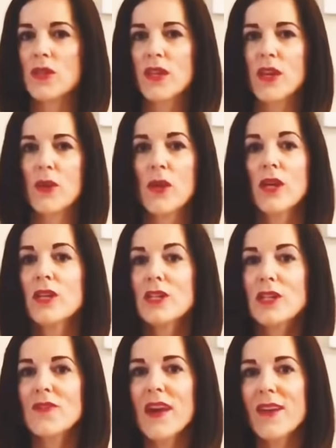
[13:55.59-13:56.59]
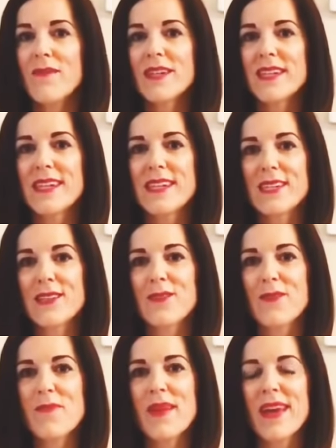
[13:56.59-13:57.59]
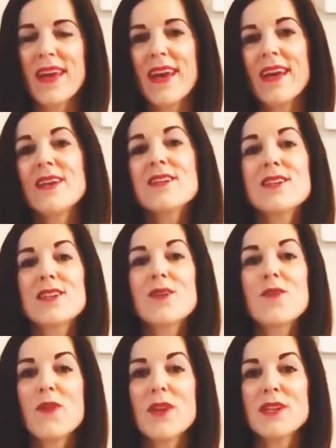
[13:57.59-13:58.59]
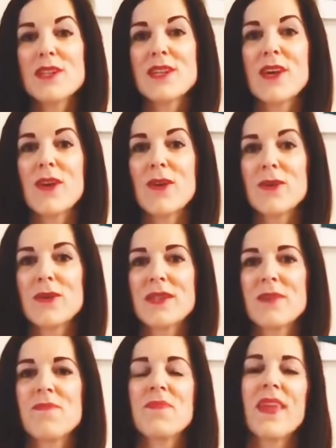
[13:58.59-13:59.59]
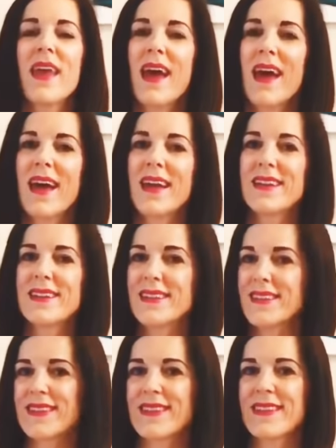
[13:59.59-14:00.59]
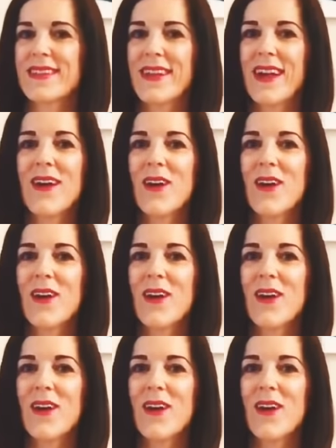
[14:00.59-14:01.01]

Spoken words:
So 2 recommendations from me, 2 fun sews, and I